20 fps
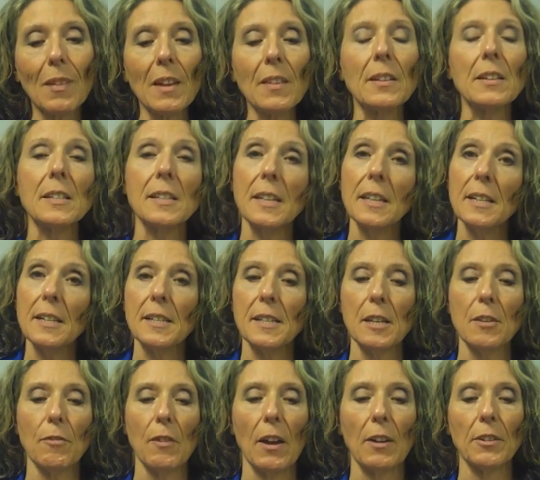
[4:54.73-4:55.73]
The
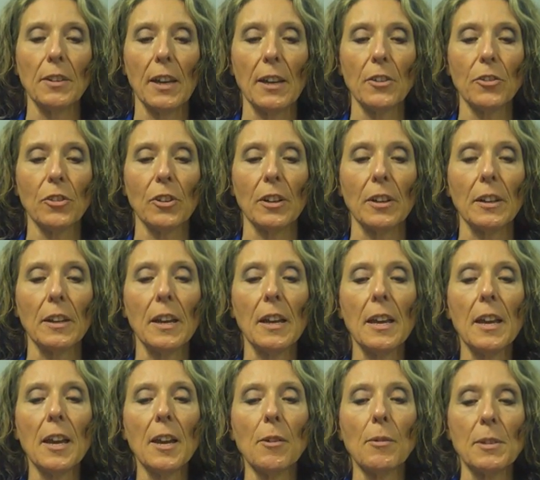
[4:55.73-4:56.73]
CDC Foundation
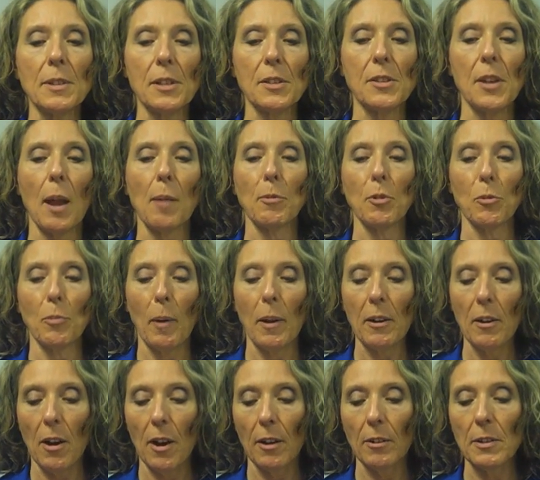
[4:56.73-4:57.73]
was established by
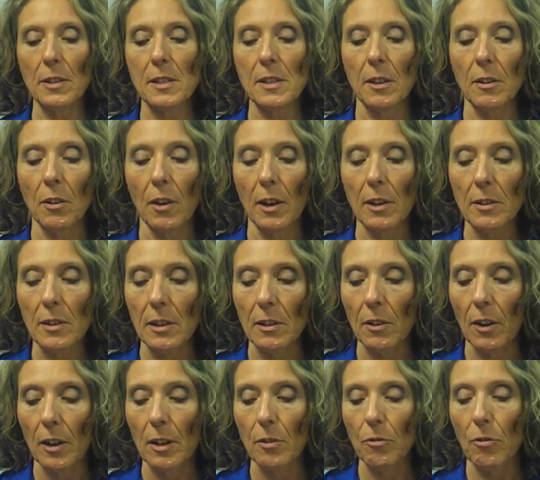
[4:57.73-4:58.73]
Congress in
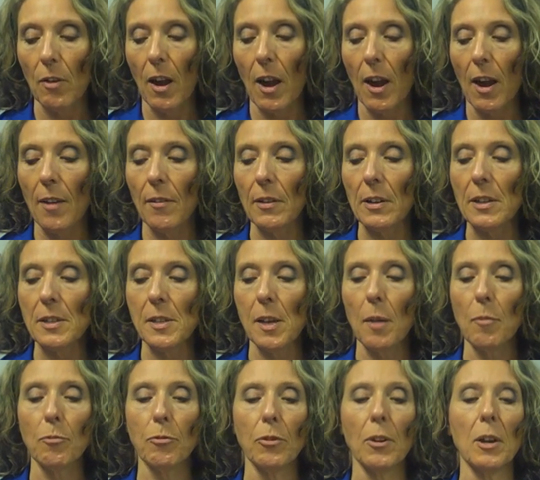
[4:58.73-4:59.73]
1995 and is
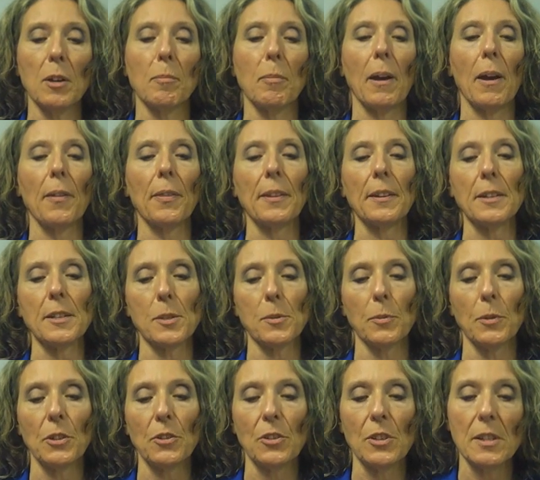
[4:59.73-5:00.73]
upfront about this,
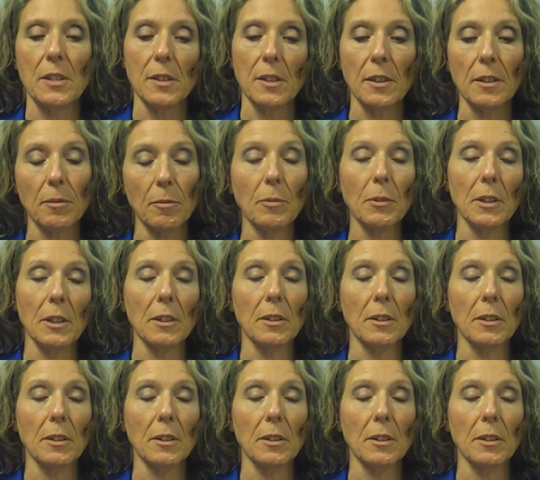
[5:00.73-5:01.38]
which it's in,